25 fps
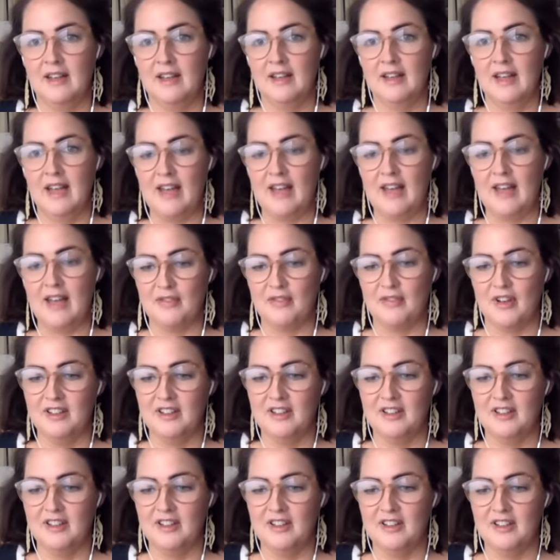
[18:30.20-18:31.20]
have
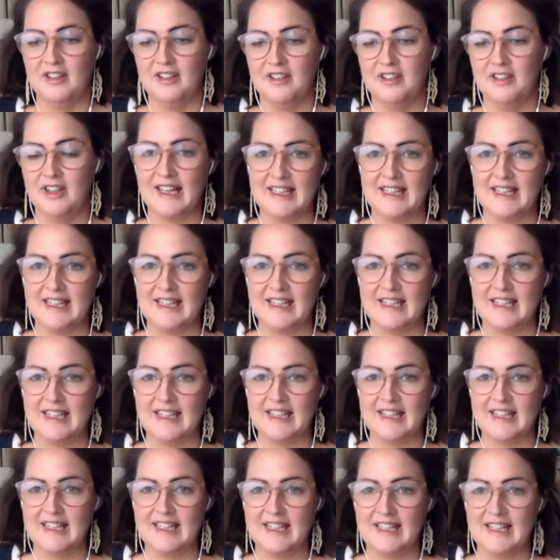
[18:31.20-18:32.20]
a clear down
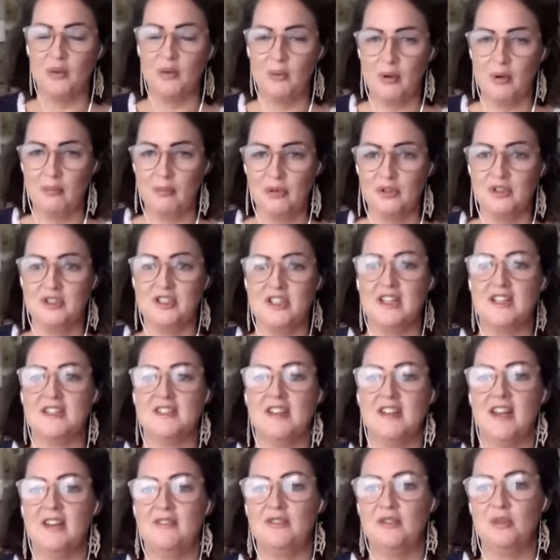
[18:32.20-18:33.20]
because if I'm working on one
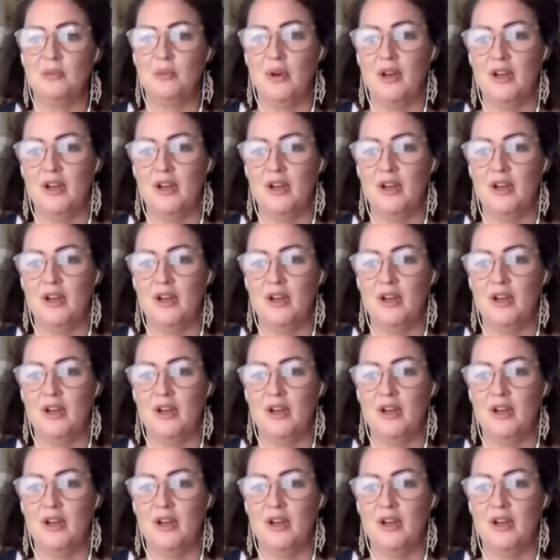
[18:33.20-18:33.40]
project,